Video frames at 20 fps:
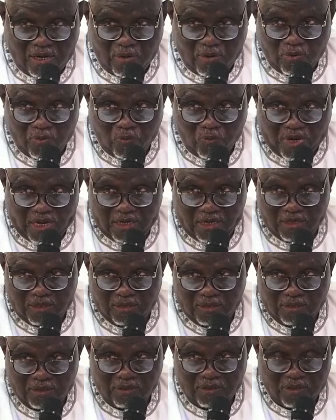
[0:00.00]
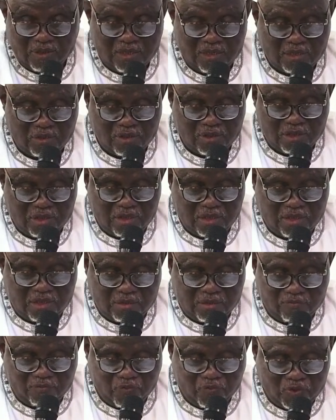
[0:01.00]
When
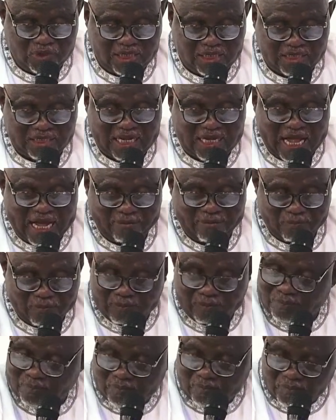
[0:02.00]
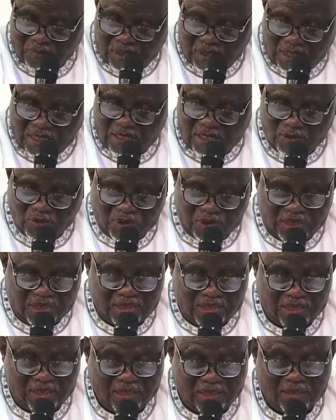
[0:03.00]
the voters come to
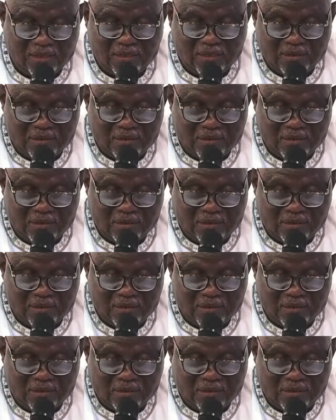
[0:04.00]
the